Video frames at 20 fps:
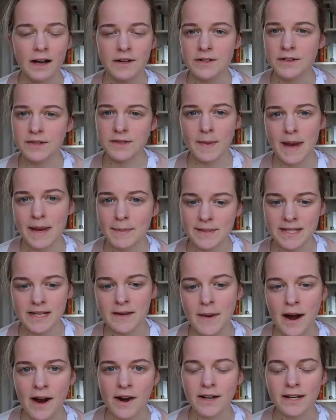newspapers in
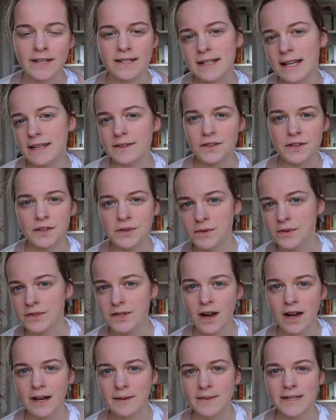America, like the New York
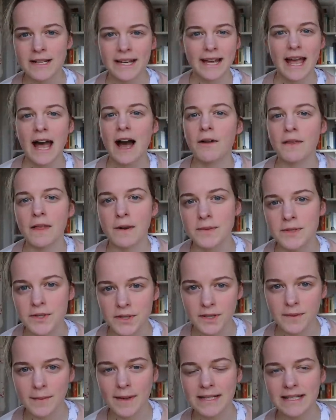Times, and like how they were
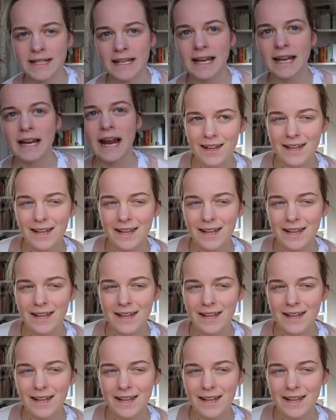documenting it.